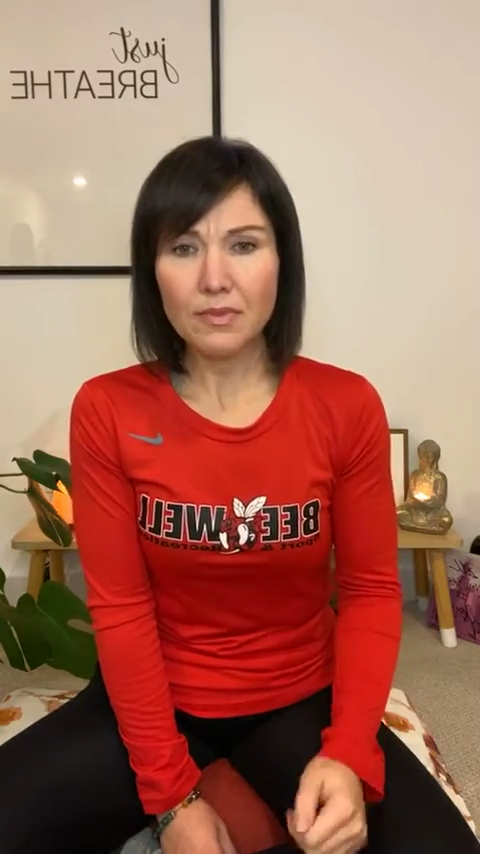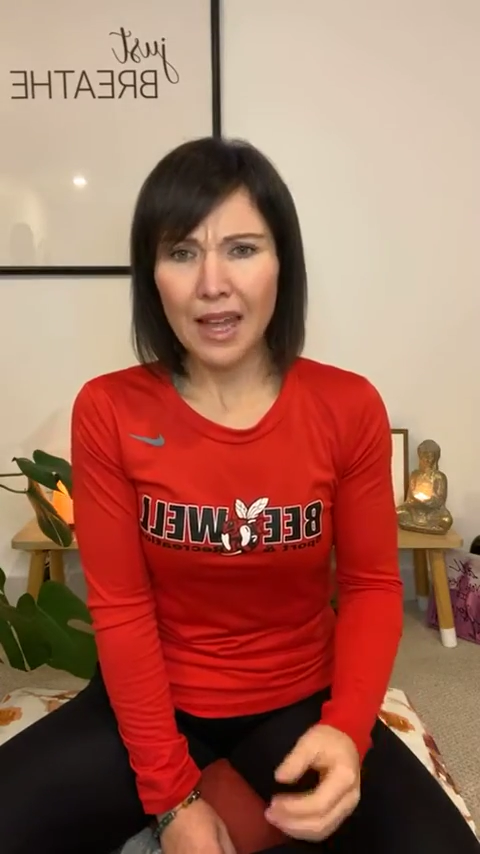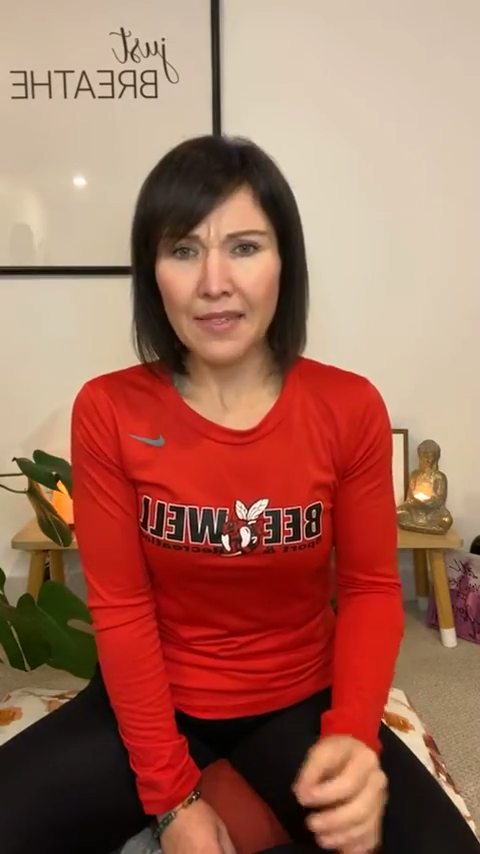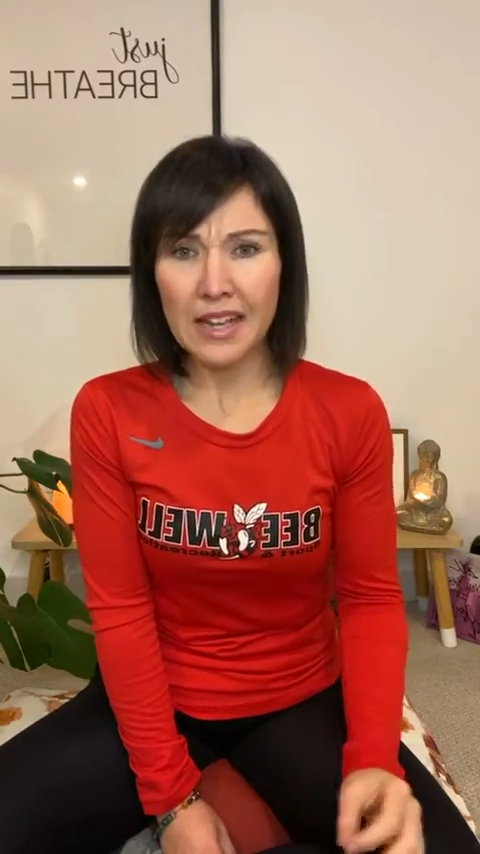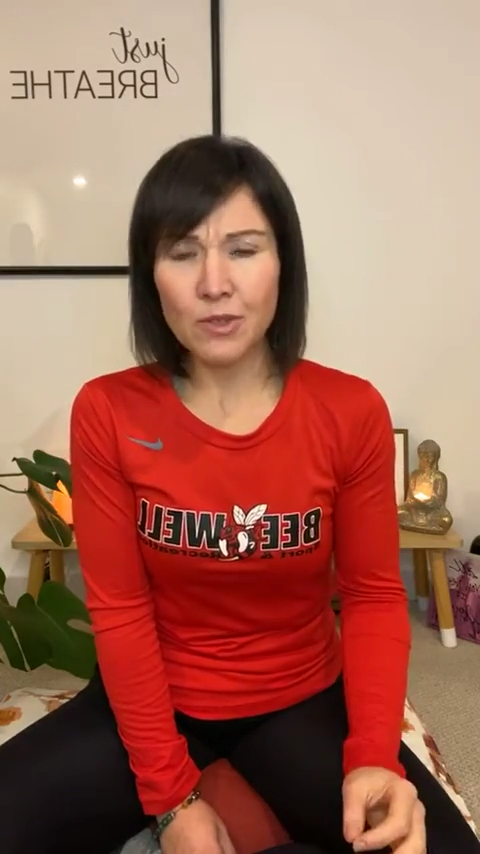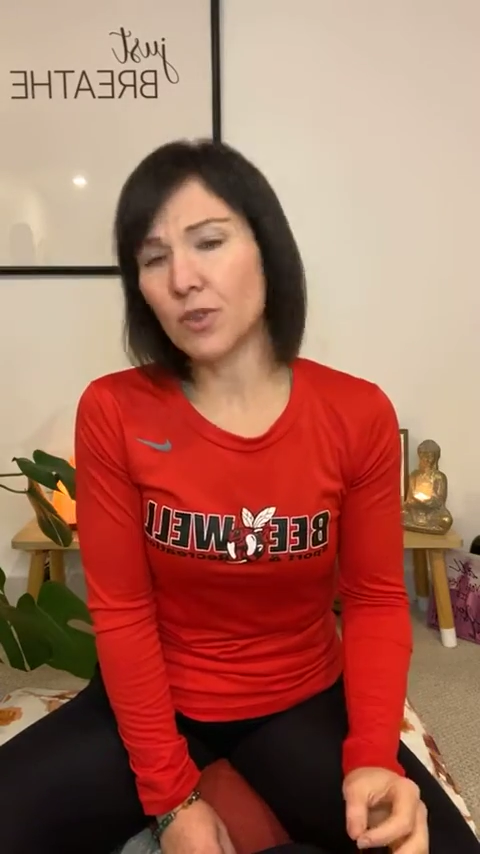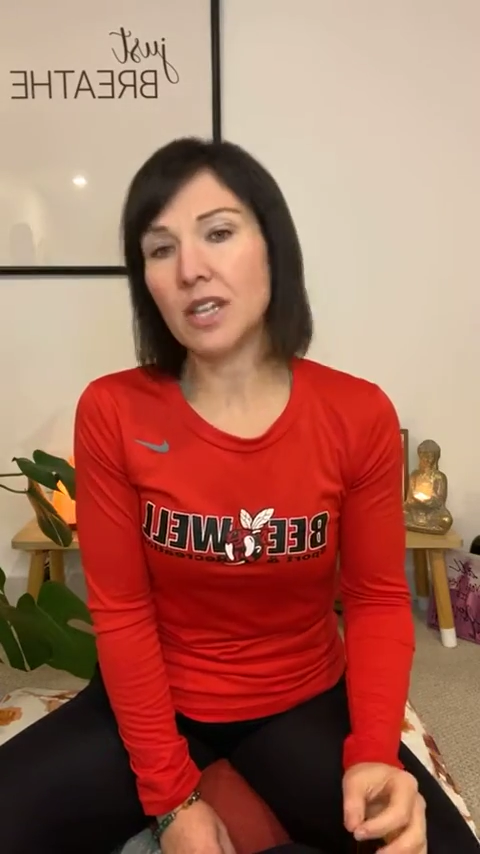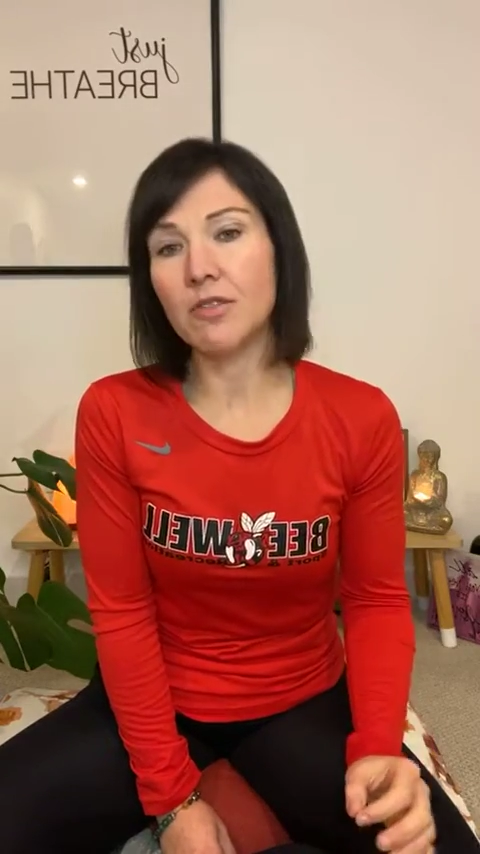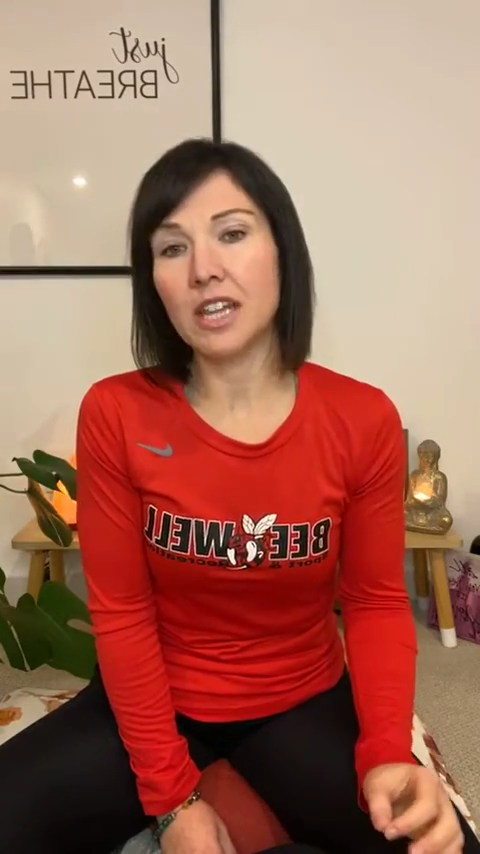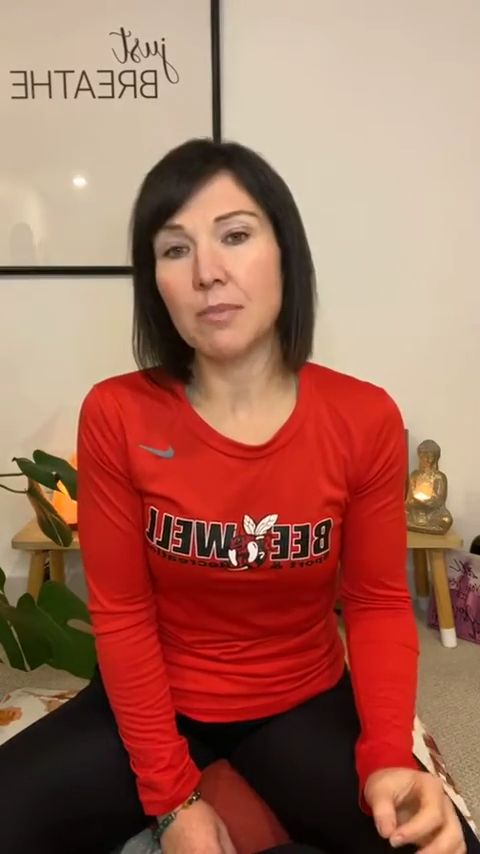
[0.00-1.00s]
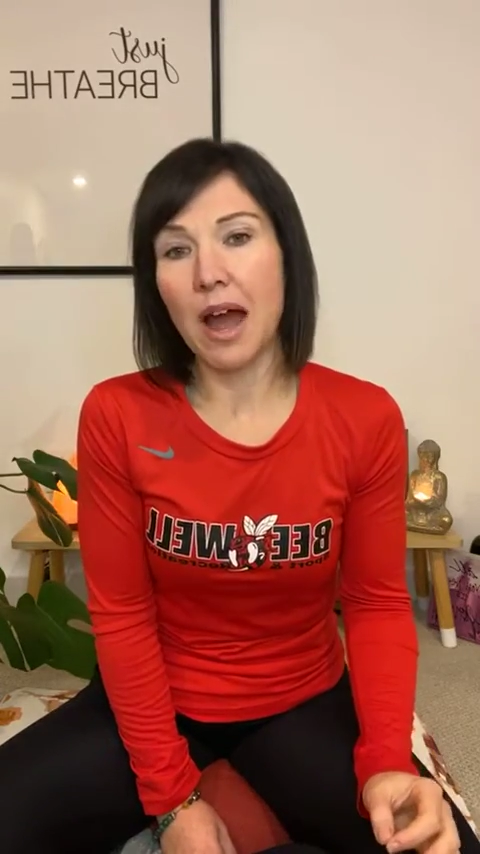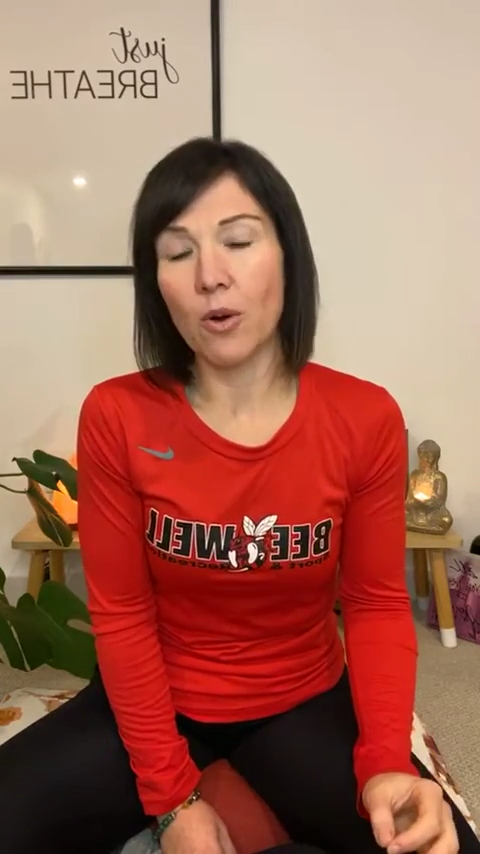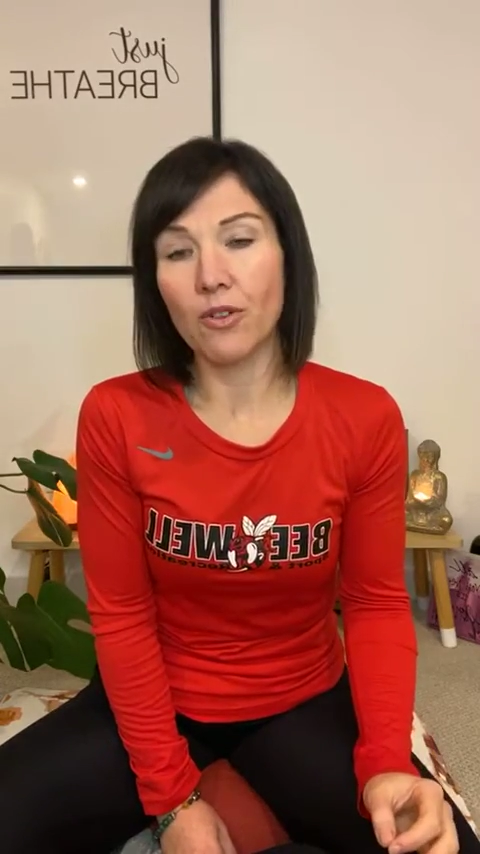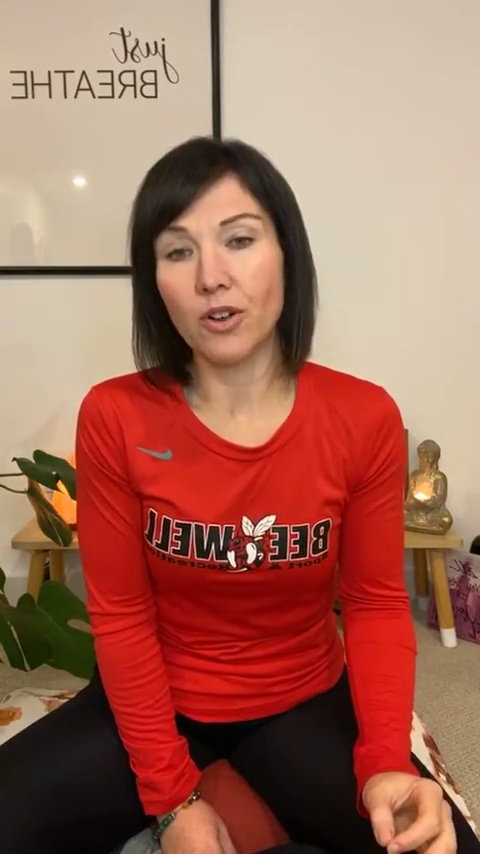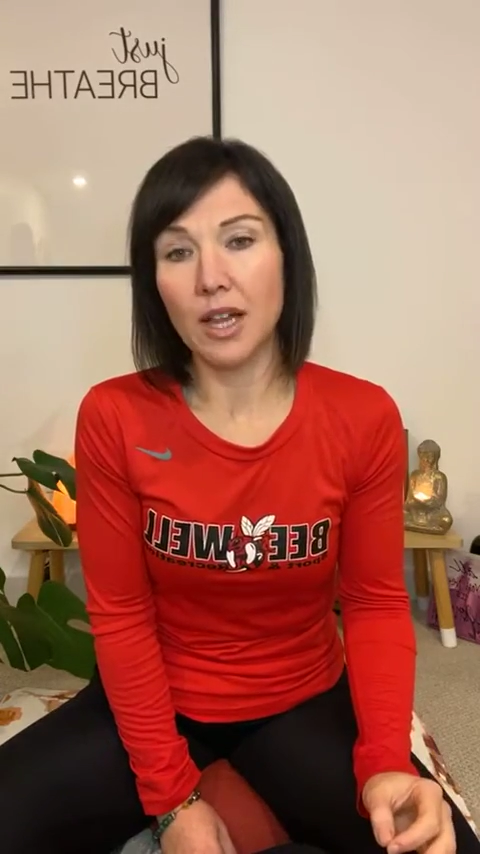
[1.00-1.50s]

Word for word: and that's really really powerful